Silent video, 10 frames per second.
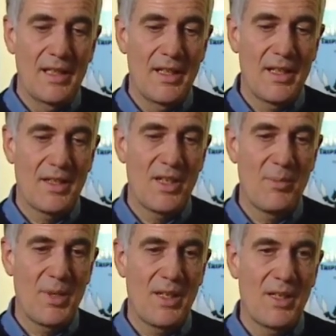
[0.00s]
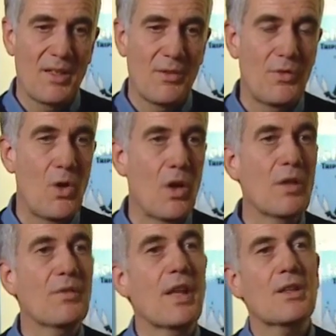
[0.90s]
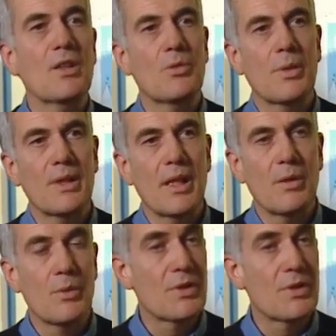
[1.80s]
uh, had come in in the fall of nineteen twenty-eight